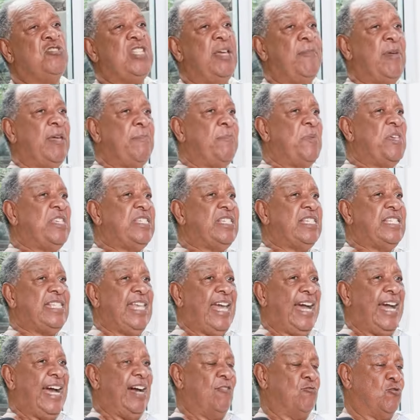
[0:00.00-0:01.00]
you never visit
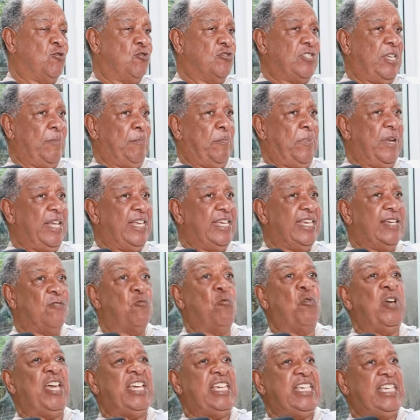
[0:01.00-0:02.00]
the house of the player
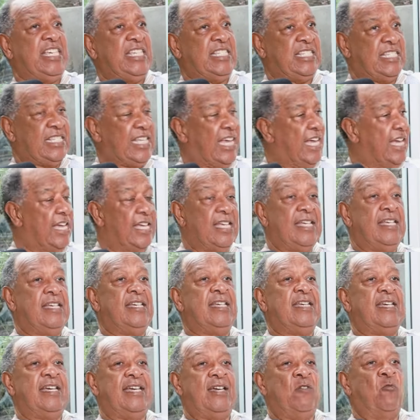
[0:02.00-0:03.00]
where he yeah. stay,
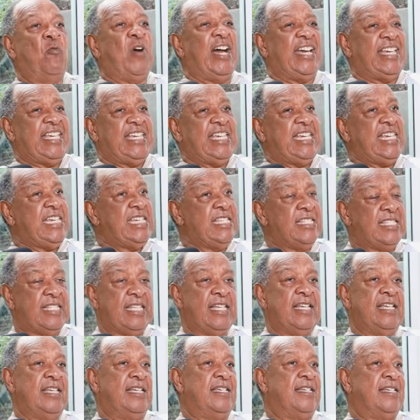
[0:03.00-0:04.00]
uh, what he
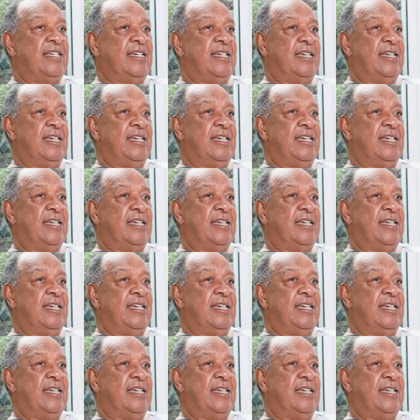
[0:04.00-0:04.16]
eating.